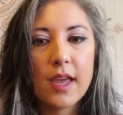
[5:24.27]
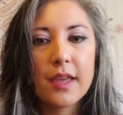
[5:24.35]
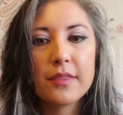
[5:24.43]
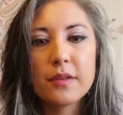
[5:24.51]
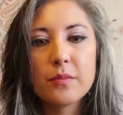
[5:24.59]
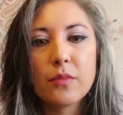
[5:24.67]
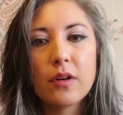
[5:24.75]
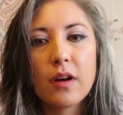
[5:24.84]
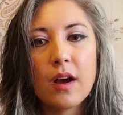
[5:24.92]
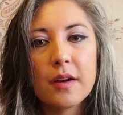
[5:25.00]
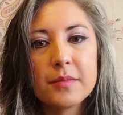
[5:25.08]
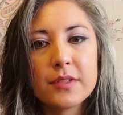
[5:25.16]
And the
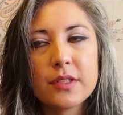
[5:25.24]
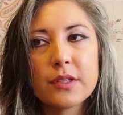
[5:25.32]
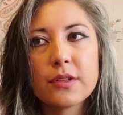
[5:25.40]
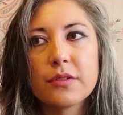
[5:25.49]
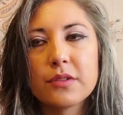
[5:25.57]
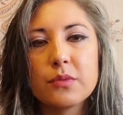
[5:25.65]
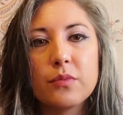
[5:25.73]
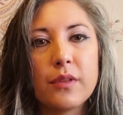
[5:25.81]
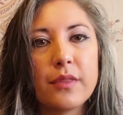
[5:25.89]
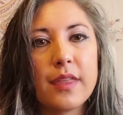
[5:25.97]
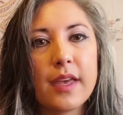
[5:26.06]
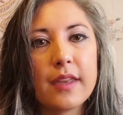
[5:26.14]
more obstacles
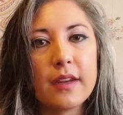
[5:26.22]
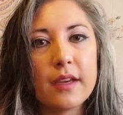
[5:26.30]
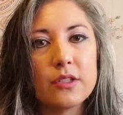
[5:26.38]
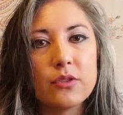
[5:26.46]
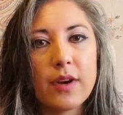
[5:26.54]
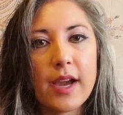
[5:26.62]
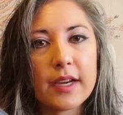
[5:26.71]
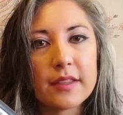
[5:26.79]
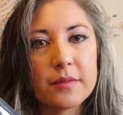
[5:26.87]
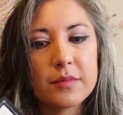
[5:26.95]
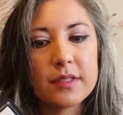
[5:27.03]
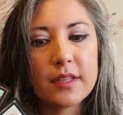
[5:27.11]
will then attract
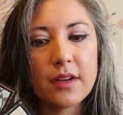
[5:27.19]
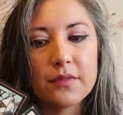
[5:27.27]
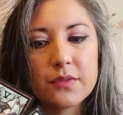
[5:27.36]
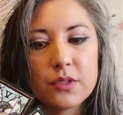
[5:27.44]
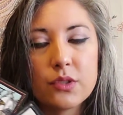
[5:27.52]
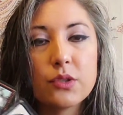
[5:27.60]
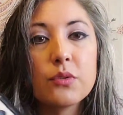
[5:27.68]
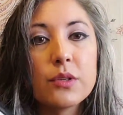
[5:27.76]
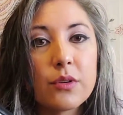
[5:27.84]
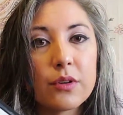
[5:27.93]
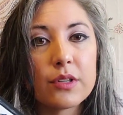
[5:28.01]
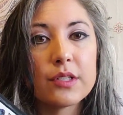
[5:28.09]
themselves to
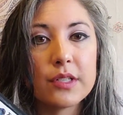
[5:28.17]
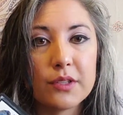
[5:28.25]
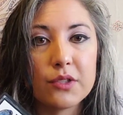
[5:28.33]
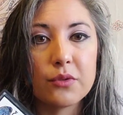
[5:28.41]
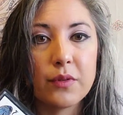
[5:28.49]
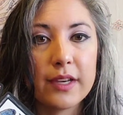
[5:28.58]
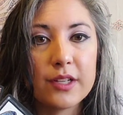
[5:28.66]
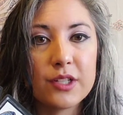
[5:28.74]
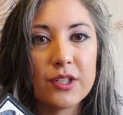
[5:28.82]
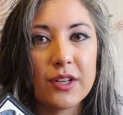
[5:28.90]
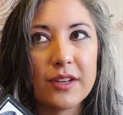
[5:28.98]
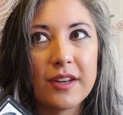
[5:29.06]
your
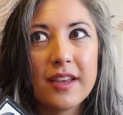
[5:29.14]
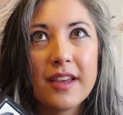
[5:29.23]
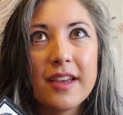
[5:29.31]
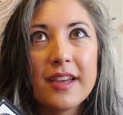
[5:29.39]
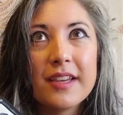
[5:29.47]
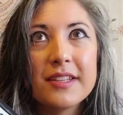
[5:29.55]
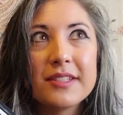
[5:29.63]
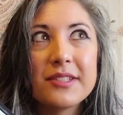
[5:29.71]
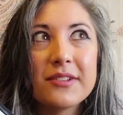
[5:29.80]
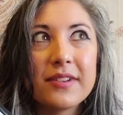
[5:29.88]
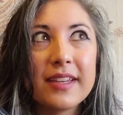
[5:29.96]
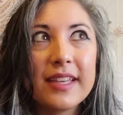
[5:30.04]
situation.
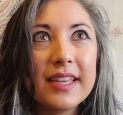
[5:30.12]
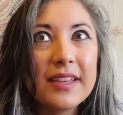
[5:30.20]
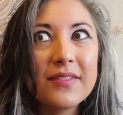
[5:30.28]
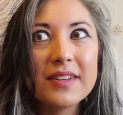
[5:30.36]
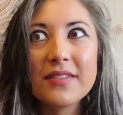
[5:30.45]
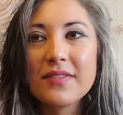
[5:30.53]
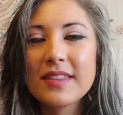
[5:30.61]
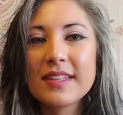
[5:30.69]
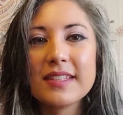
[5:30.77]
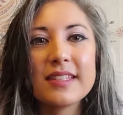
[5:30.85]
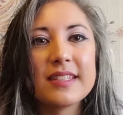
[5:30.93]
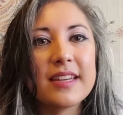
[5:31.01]
So even if
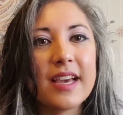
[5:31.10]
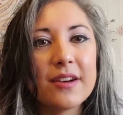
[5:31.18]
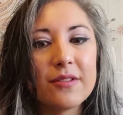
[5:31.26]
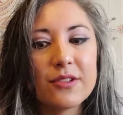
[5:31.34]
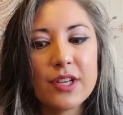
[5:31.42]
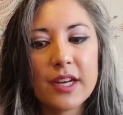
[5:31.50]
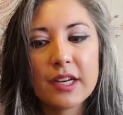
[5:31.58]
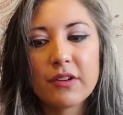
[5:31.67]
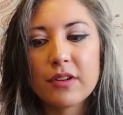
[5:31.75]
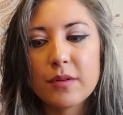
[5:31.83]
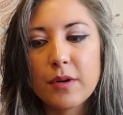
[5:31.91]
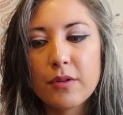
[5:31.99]
this is an energetic
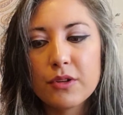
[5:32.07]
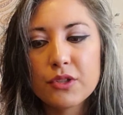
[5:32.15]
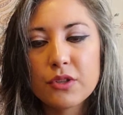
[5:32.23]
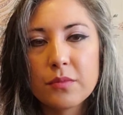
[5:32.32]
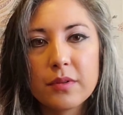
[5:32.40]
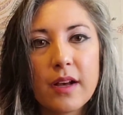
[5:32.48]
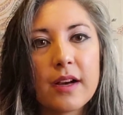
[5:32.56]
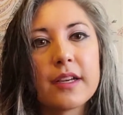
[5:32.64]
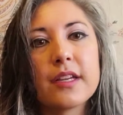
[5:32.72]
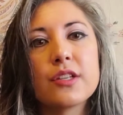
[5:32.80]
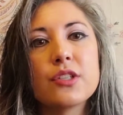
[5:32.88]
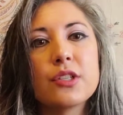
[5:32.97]
or an emotional
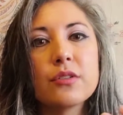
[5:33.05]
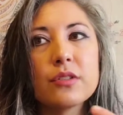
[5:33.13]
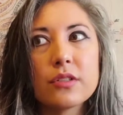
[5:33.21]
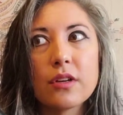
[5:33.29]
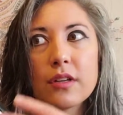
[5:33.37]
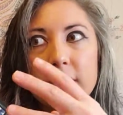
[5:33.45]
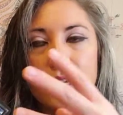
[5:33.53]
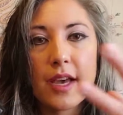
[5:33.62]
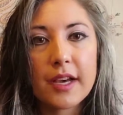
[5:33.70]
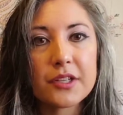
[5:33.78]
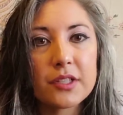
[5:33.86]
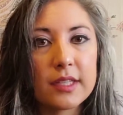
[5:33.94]
blockage, you'll start to
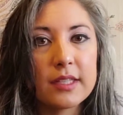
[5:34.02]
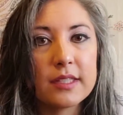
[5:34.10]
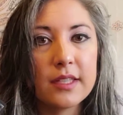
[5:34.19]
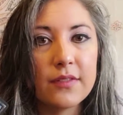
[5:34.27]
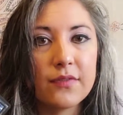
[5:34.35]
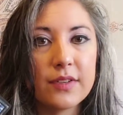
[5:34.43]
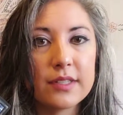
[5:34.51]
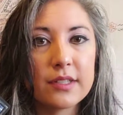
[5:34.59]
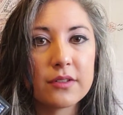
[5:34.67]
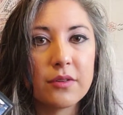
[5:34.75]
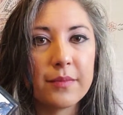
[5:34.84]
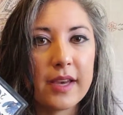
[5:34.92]
actually see
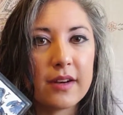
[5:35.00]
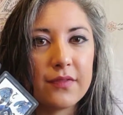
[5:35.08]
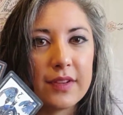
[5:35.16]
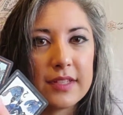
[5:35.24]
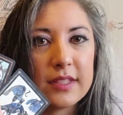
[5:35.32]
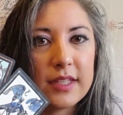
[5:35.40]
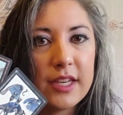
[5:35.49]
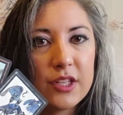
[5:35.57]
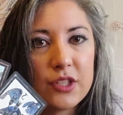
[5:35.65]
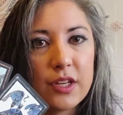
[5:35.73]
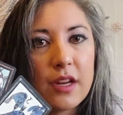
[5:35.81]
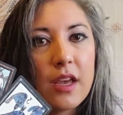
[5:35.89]
physical
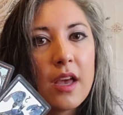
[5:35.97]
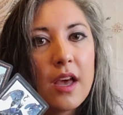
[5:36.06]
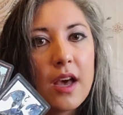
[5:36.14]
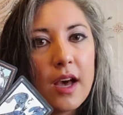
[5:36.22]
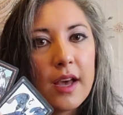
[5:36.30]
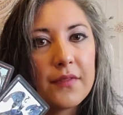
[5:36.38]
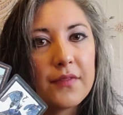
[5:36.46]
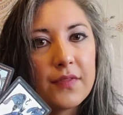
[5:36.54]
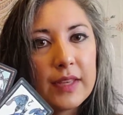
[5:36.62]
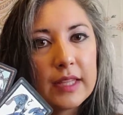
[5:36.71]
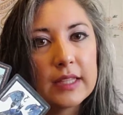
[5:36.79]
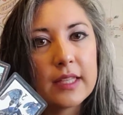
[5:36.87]
manifestation I'm
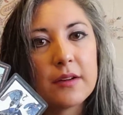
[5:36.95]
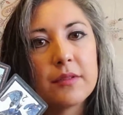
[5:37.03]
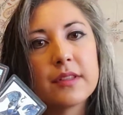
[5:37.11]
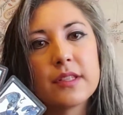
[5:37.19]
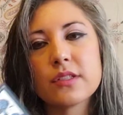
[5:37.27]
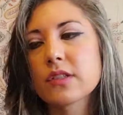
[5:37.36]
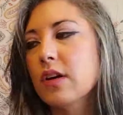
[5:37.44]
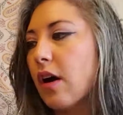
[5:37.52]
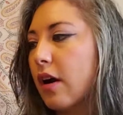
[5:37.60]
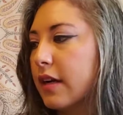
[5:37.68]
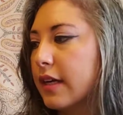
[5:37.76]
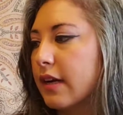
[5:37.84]
feeling that with this
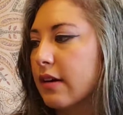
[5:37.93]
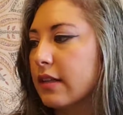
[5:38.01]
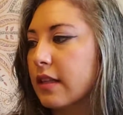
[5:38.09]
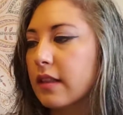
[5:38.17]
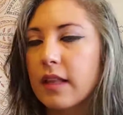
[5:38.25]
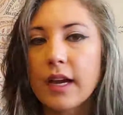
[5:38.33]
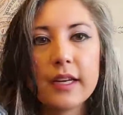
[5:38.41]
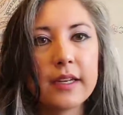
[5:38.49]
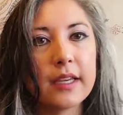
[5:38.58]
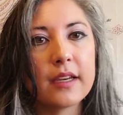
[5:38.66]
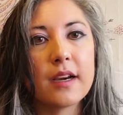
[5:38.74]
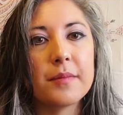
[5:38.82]
card here and the
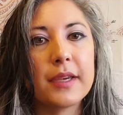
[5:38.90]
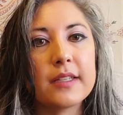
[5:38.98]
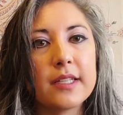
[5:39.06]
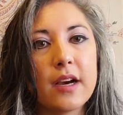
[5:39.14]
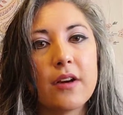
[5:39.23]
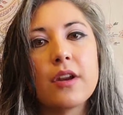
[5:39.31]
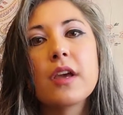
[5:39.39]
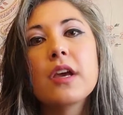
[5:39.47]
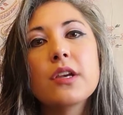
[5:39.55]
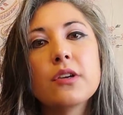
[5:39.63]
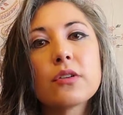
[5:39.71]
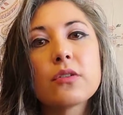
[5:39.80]
lightning coming down,
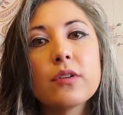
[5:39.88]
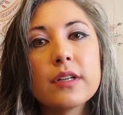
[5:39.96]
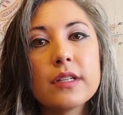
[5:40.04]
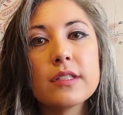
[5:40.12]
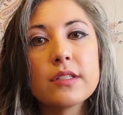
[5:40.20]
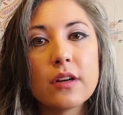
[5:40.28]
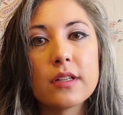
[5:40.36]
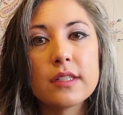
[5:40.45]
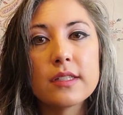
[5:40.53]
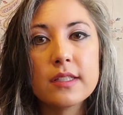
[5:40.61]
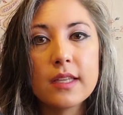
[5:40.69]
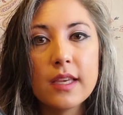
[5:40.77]
you're going to start
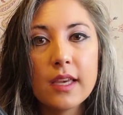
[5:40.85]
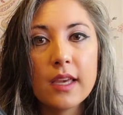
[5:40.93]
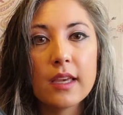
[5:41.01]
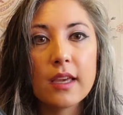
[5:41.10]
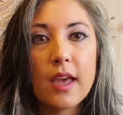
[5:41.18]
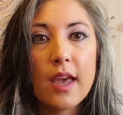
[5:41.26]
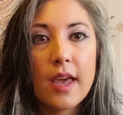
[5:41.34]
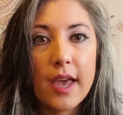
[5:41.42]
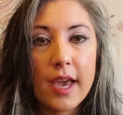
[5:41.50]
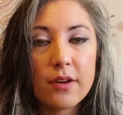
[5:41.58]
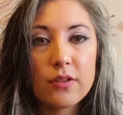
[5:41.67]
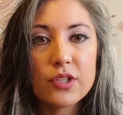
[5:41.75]
seeing
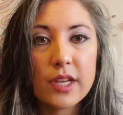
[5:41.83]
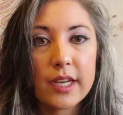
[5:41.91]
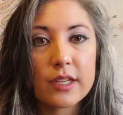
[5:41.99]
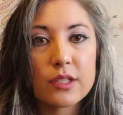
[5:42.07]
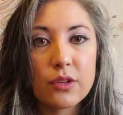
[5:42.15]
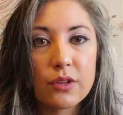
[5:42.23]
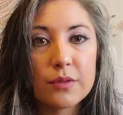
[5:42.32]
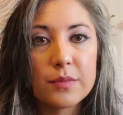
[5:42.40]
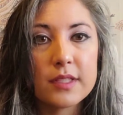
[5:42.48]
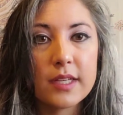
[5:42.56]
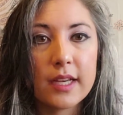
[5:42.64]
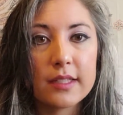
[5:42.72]
energetic
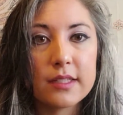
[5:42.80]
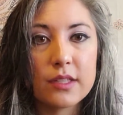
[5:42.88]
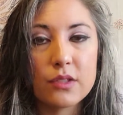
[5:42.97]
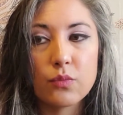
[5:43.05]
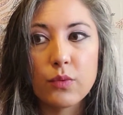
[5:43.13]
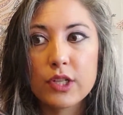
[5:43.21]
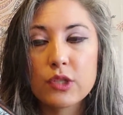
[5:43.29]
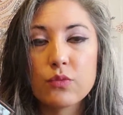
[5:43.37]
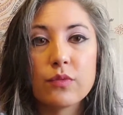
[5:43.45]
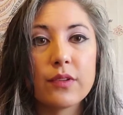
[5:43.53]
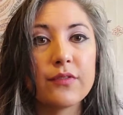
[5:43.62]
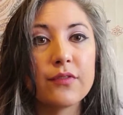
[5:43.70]
circumstances
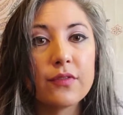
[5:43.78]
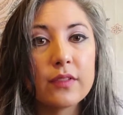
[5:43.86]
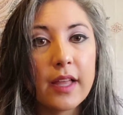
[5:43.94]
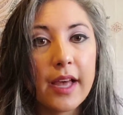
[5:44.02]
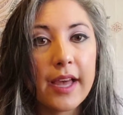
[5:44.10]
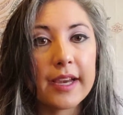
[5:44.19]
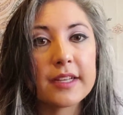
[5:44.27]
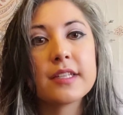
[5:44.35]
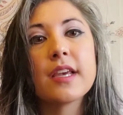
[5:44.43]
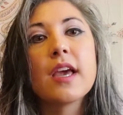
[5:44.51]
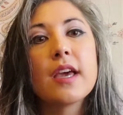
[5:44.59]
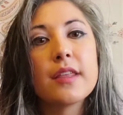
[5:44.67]
which
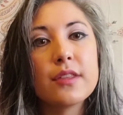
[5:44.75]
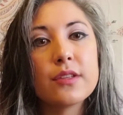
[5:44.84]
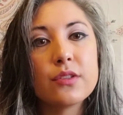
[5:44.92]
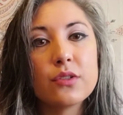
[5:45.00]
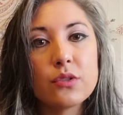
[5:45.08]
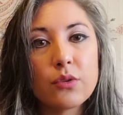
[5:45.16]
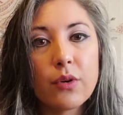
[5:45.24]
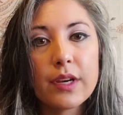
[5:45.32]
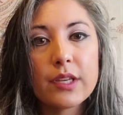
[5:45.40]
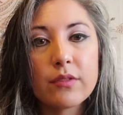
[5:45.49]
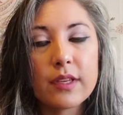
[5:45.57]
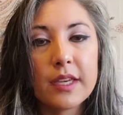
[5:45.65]
reflect this
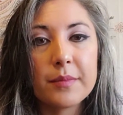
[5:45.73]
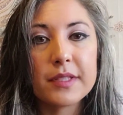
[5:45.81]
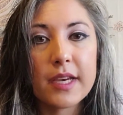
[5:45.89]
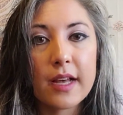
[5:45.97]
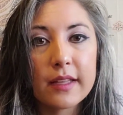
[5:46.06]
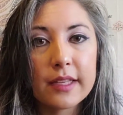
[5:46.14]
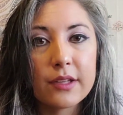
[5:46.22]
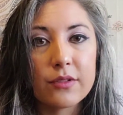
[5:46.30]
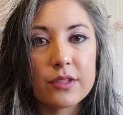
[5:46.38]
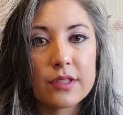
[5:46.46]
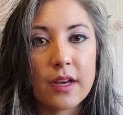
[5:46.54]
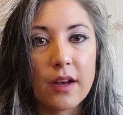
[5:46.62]
story you keep telling
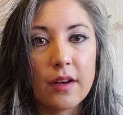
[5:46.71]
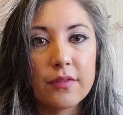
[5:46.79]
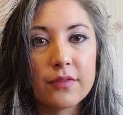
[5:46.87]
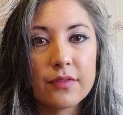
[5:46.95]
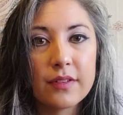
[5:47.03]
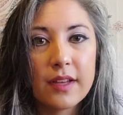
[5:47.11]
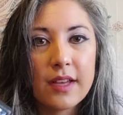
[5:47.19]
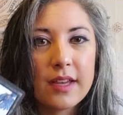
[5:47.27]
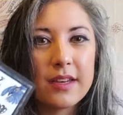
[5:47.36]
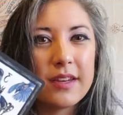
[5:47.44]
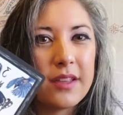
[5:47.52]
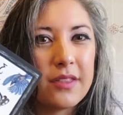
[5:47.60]
yourself.
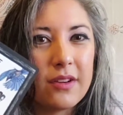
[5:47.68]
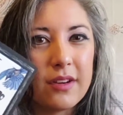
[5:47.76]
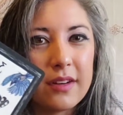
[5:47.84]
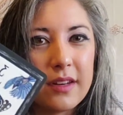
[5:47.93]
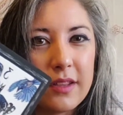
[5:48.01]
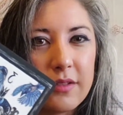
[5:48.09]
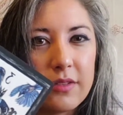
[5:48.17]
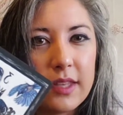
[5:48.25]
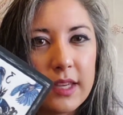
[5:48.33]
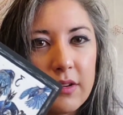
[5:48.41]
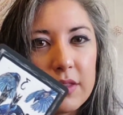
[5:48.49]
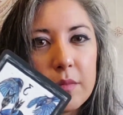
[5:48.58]
Another, another
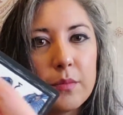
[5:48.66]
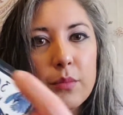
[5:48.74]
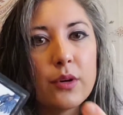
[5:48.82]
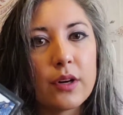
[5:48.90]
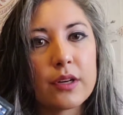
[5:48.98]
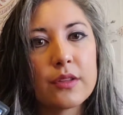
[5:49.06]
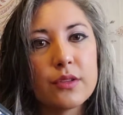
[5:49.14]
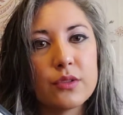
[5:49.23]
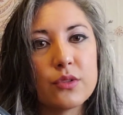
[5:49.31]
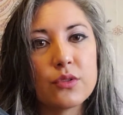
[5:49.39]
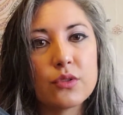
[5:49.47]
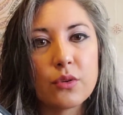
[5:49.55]
thing here, the book, the
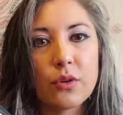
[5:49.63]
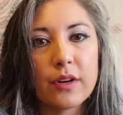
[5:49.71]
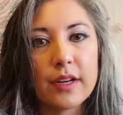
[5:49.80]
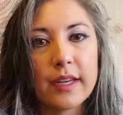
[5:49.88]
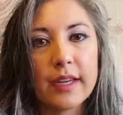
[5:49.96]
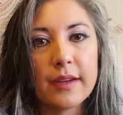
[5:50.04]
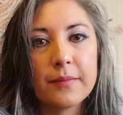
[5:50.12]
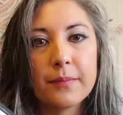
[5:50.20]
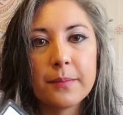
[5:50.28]
story.